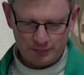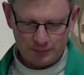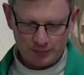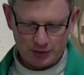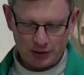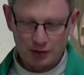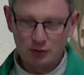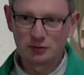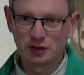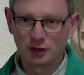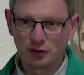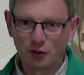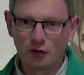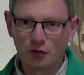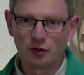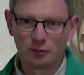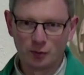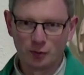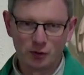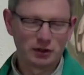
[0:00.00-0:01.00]
I love the
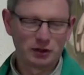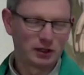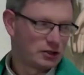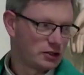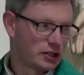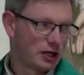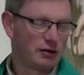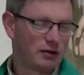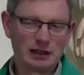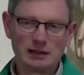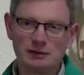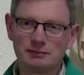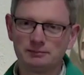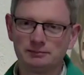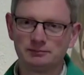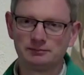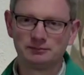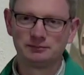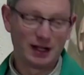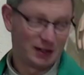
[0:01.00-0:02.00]
Lord more than Jerry,
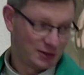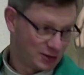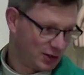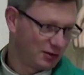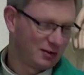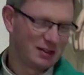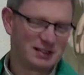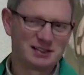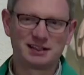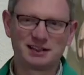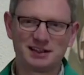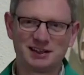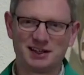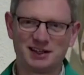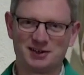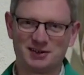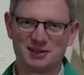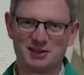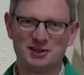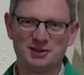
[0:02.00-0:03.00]
and Jerry's sitting
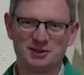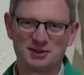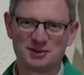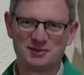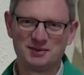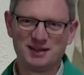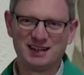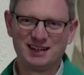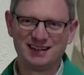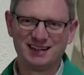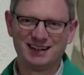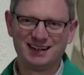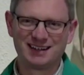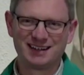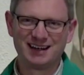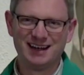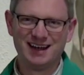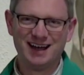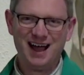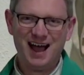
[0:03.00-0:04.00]
there, you know what I mean? Like,
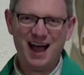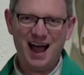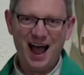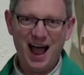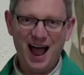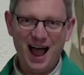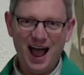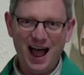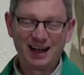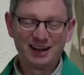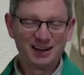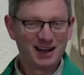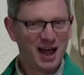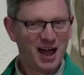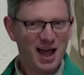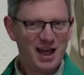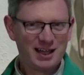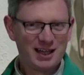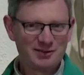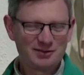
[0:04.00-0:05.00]
and
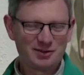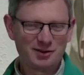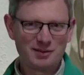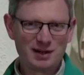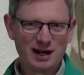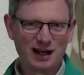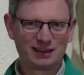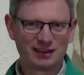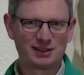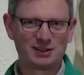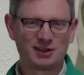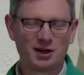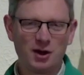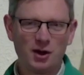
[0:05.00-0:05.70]
even for me, I think,